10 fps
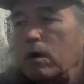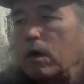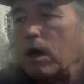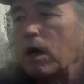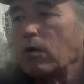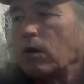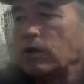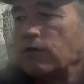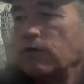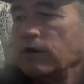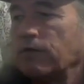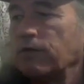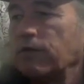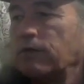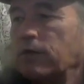I go watch Vinny for
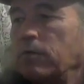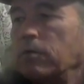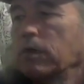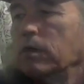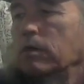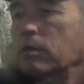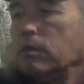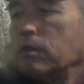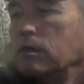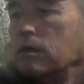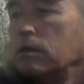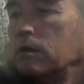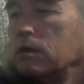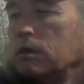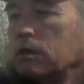15 minutes.
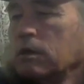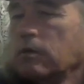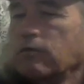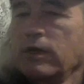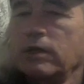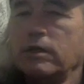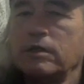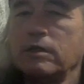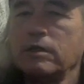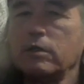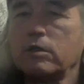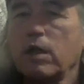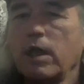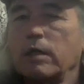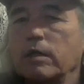Because Vinny's
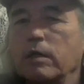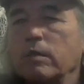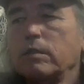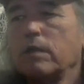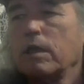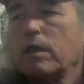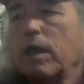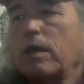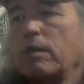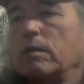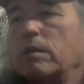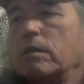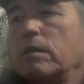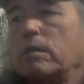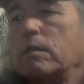straight, you know, he's not gay or
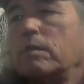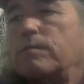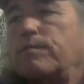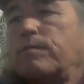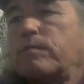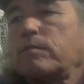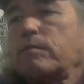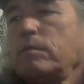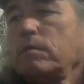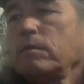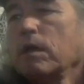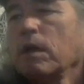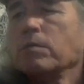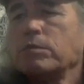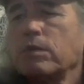anything. And
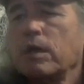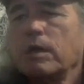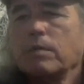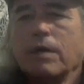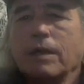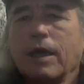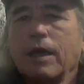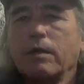I'm straight, I'm not gay